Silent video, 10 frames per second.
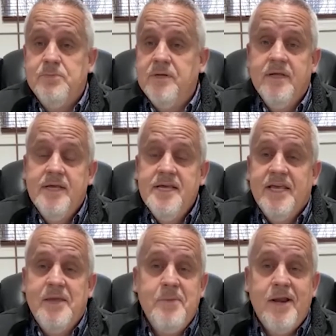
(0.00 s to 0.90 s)
But
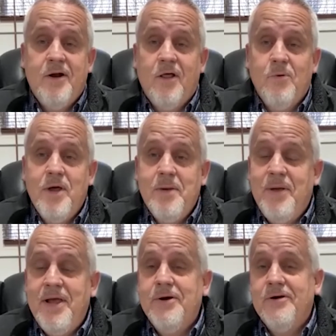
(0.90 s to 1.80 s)
he made it all the way to
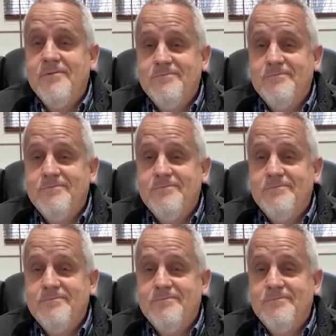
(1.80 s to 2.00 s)
Pater.